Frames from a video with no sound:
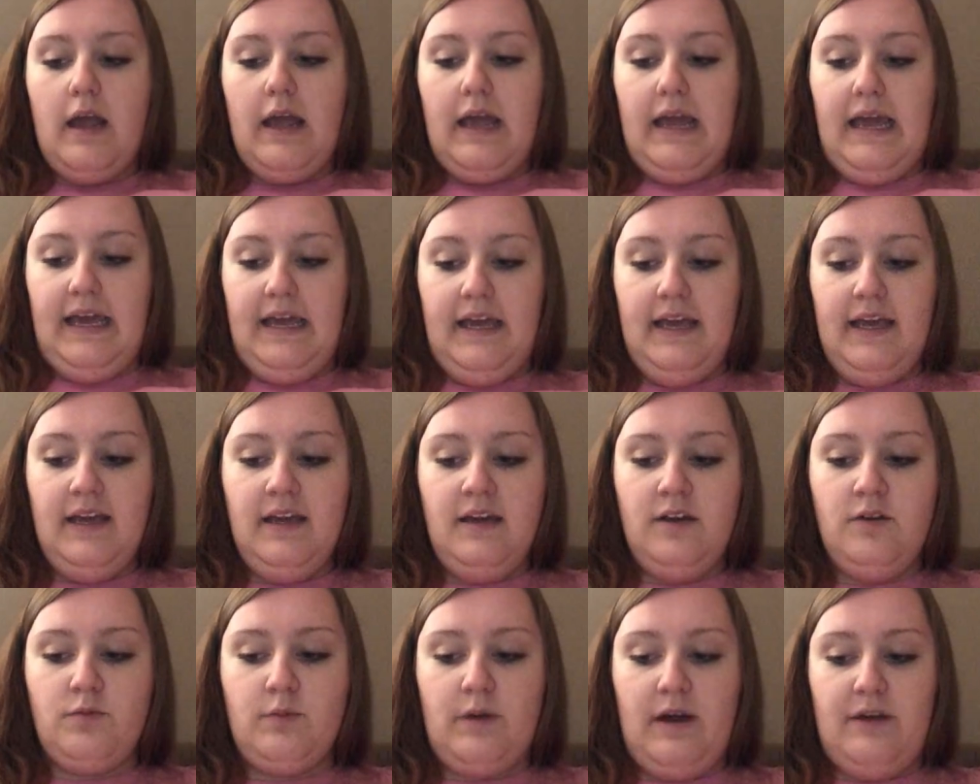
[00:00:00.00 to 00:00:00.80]

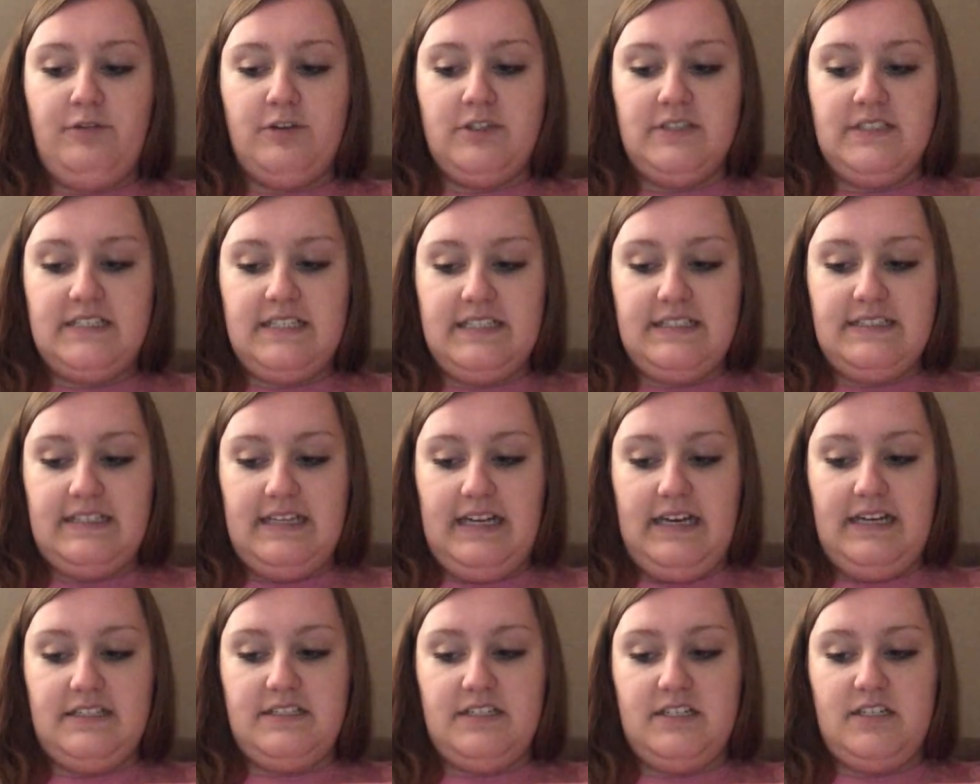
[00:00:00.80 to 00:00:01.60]
He references
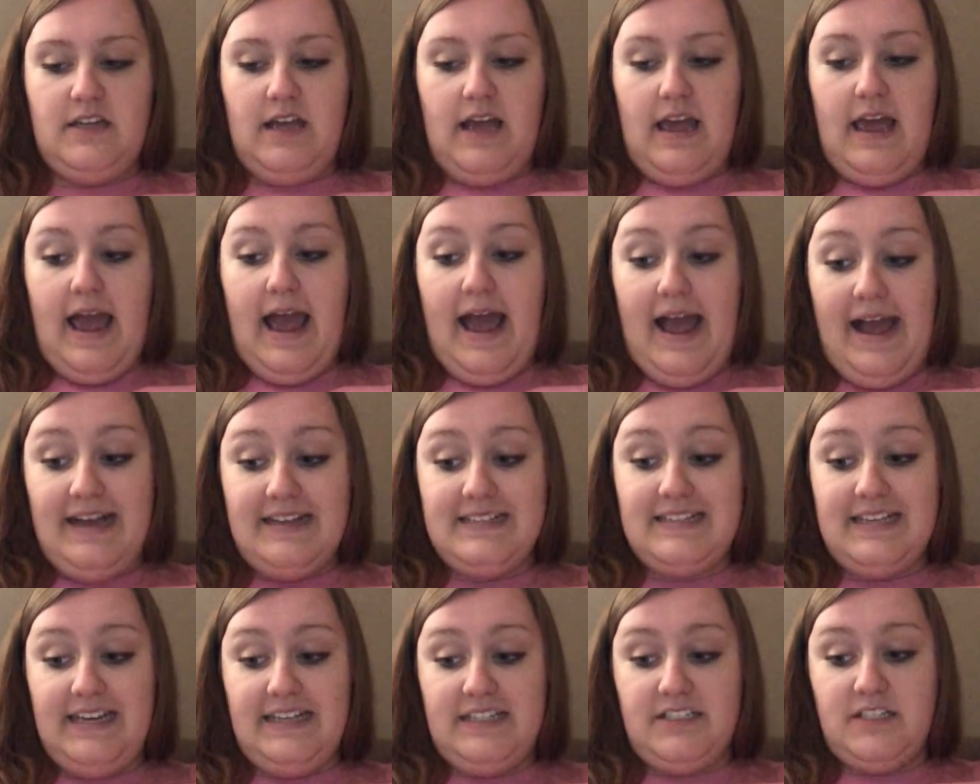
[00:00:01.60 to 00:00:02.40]
it
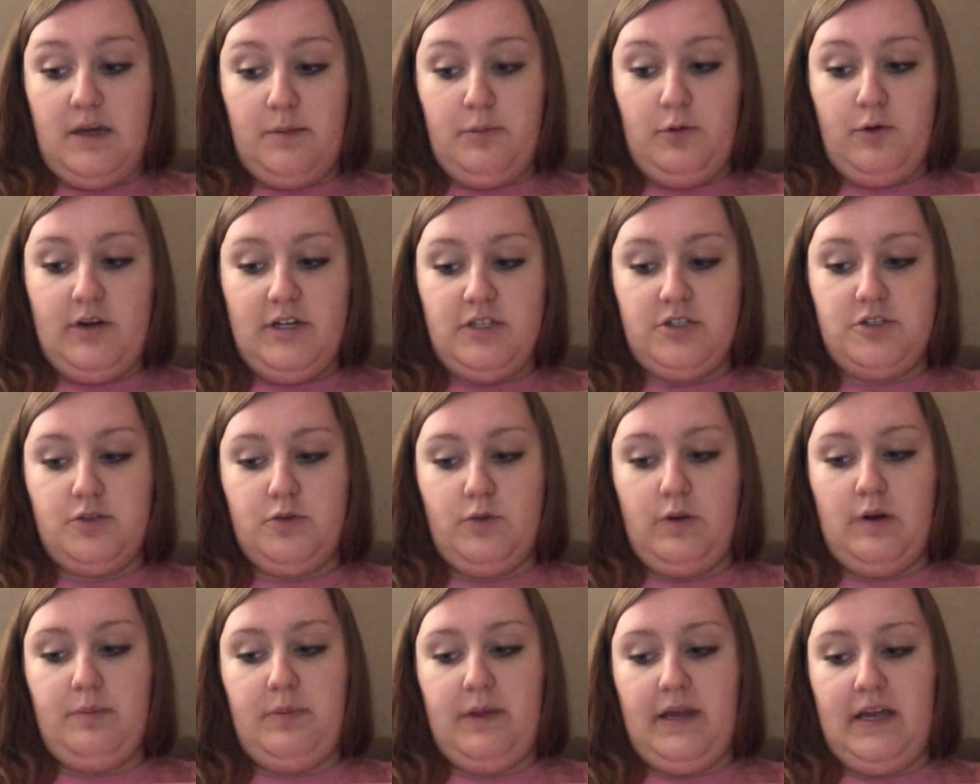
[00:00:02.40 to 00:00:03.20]
as a double-edged
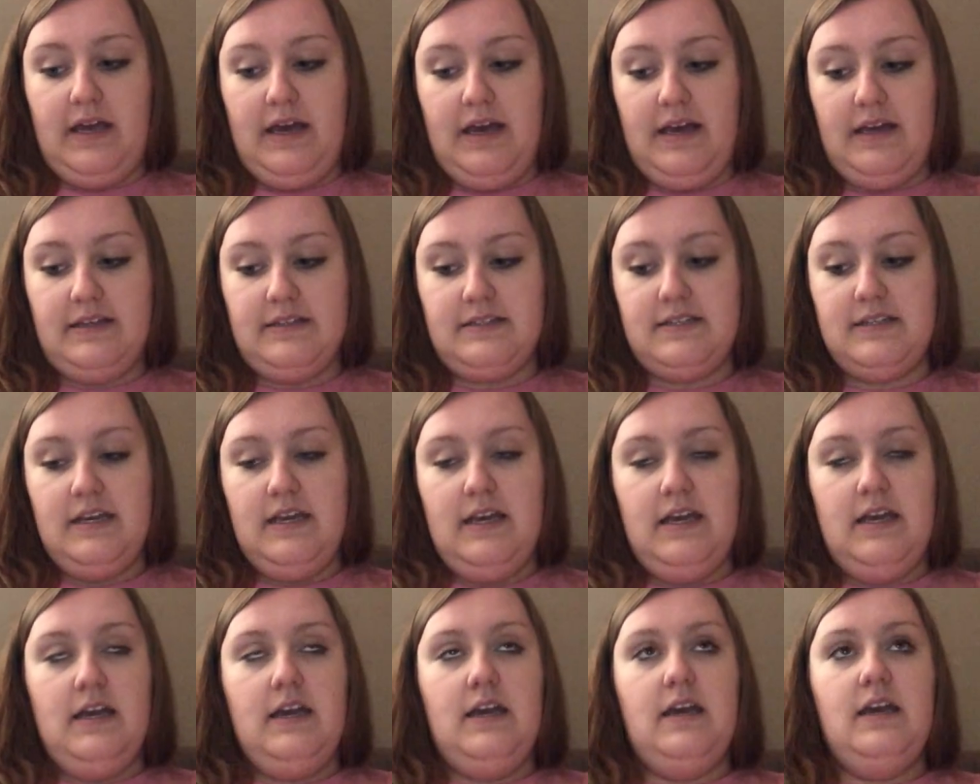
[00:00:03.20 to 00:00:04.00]
sword because
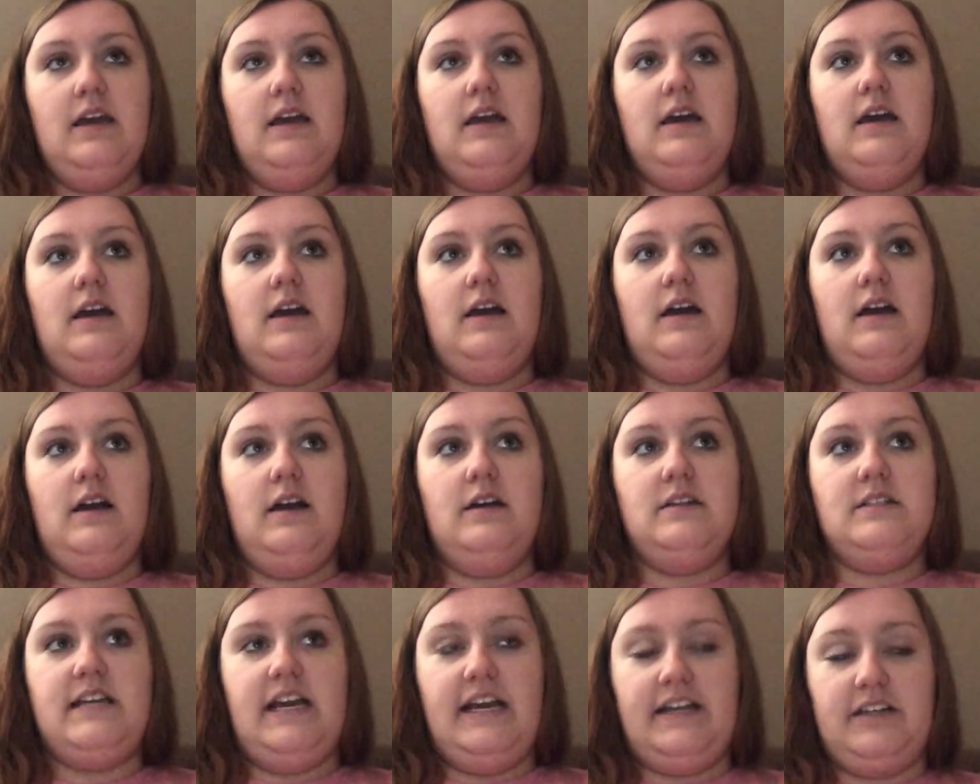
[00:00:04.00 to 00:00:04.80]

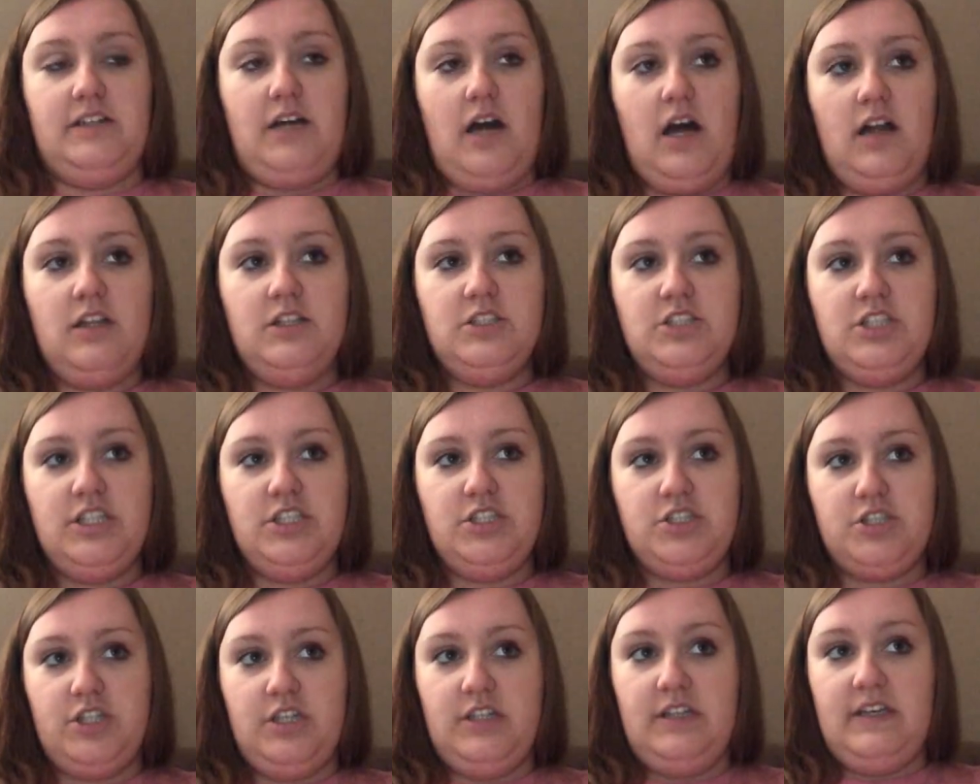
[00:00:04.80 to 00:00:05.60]
technology
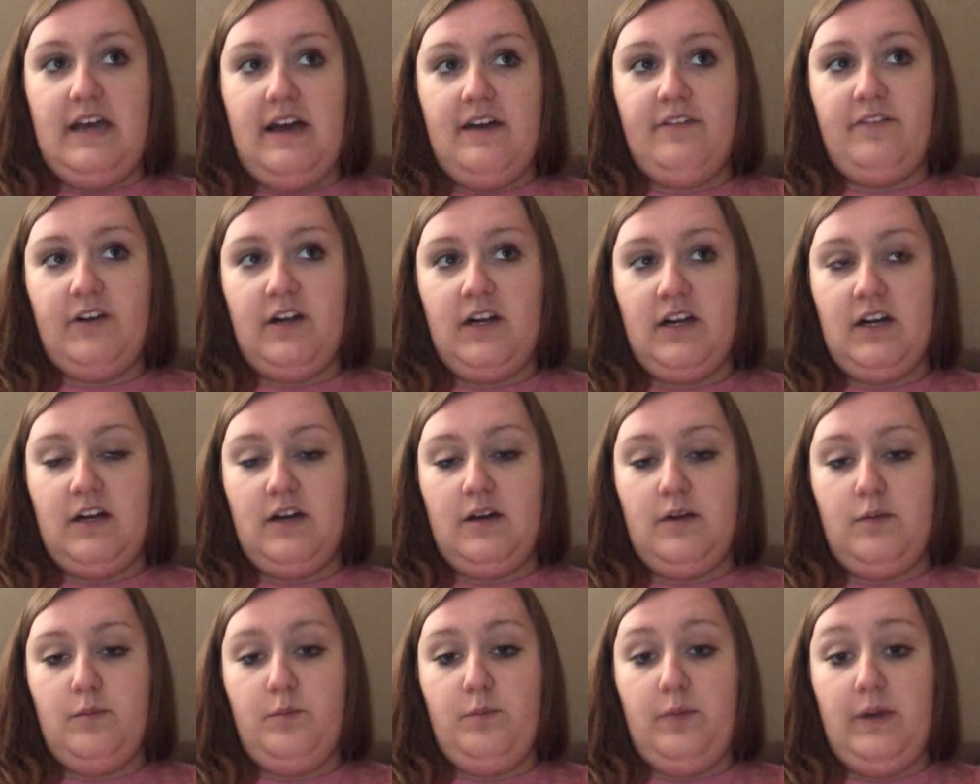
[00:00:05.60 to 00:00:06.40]
should
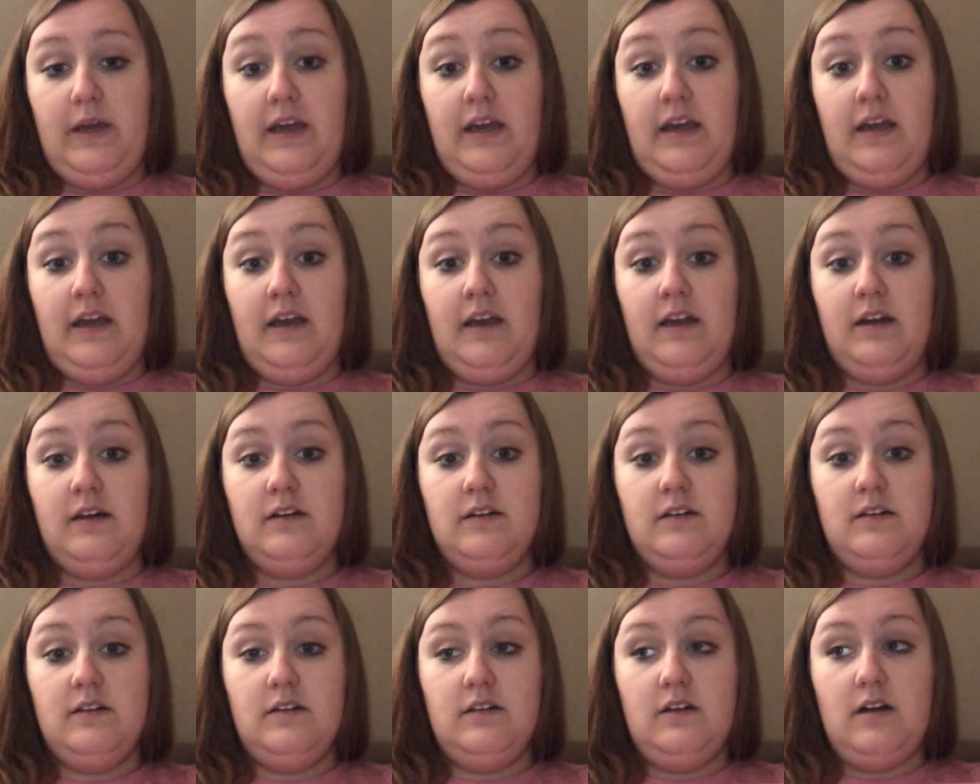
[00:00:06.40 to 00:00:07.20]
never be
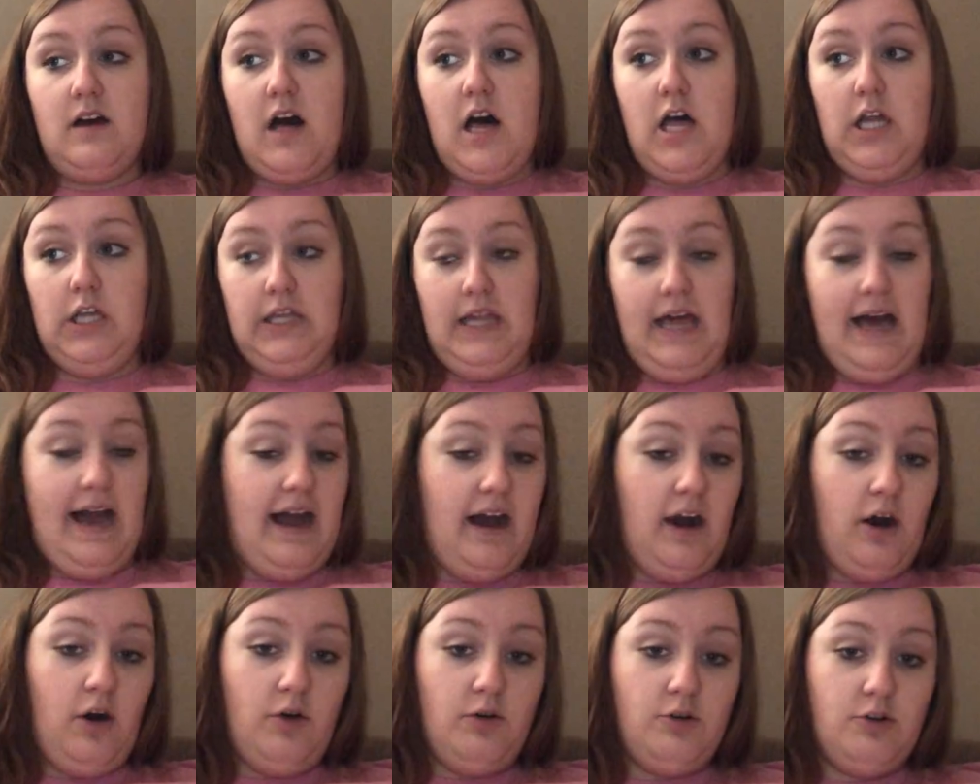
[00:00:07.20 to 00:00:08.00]

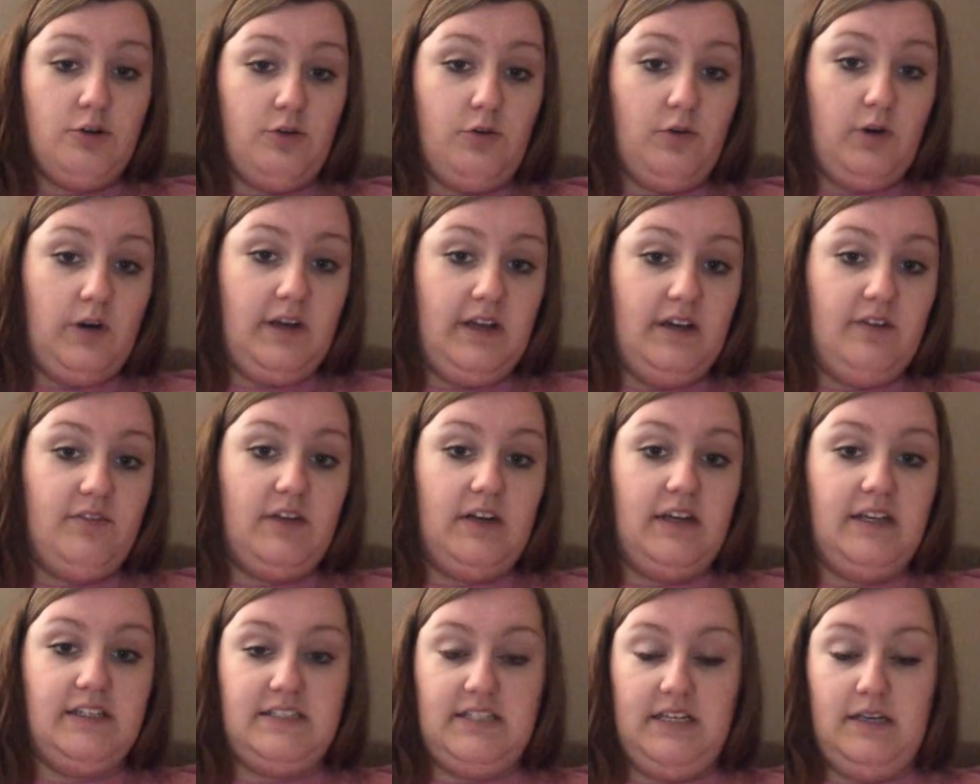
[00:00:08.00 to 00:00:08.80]
allowed or
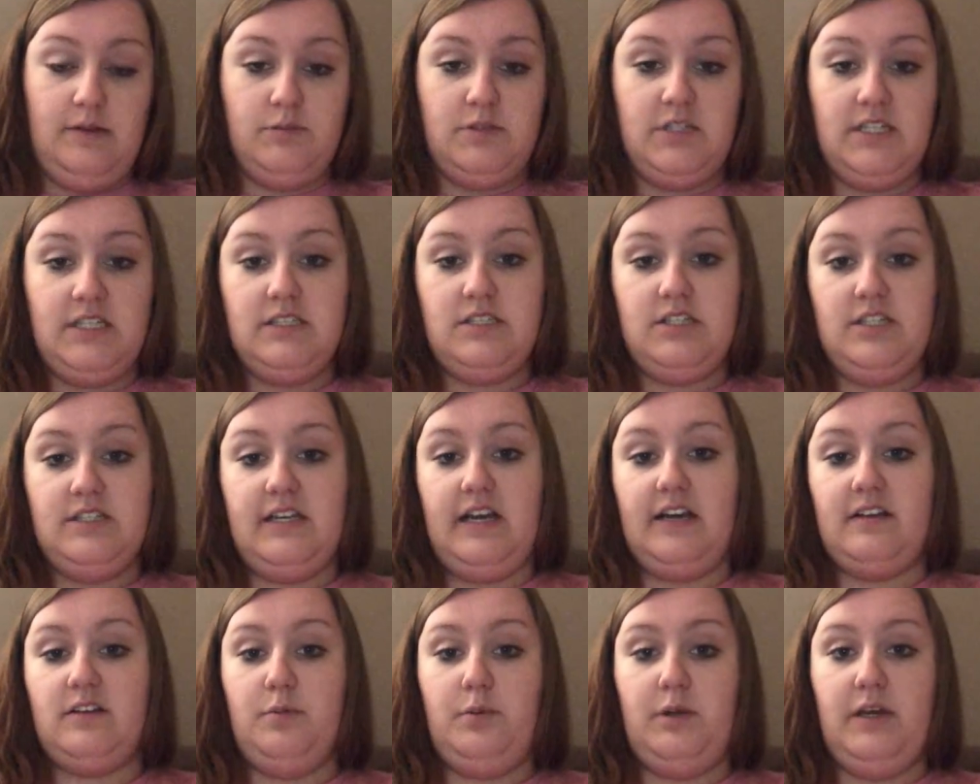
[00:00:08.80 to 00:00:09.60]
even attempted to
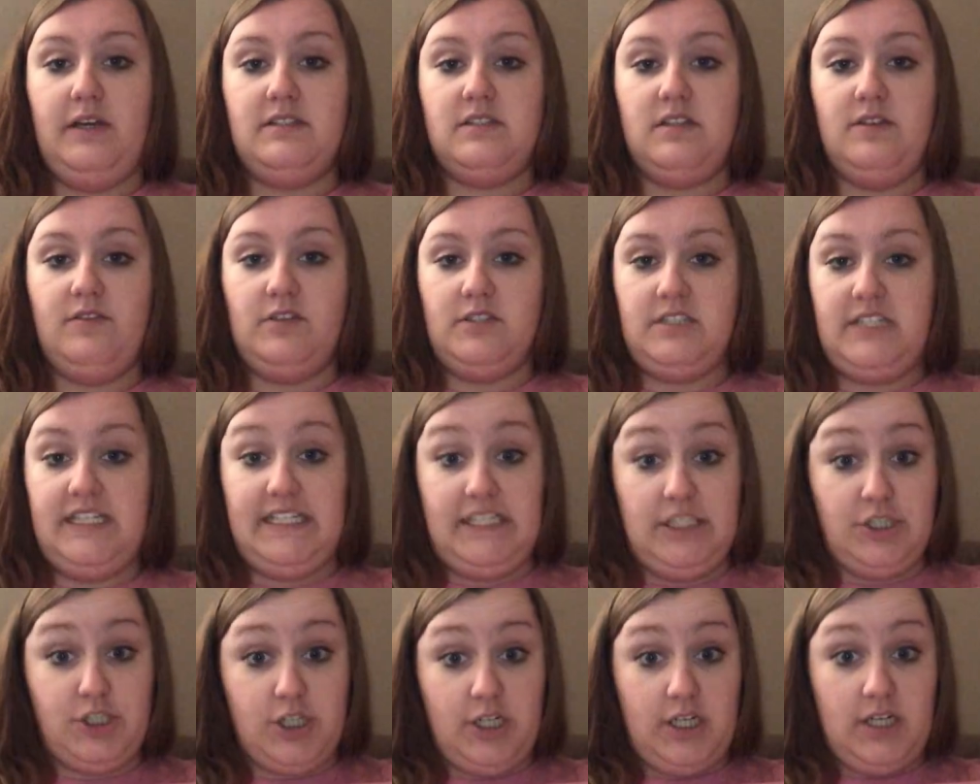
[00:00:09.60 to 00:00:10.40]
take the place of a
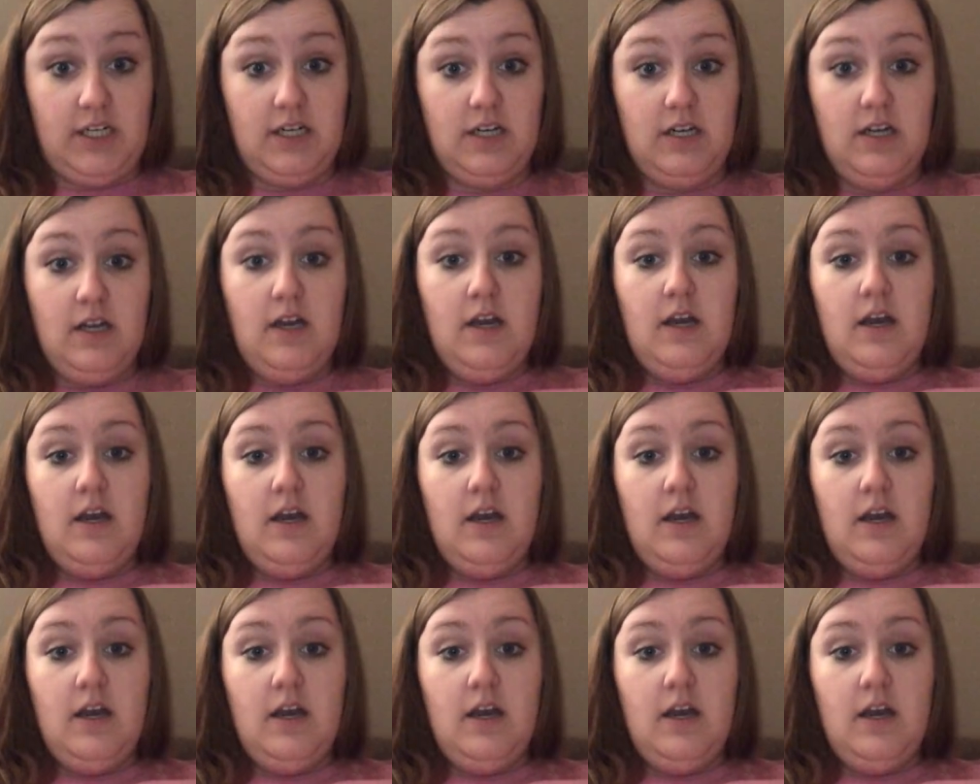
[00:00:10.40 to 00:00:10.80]
teacher.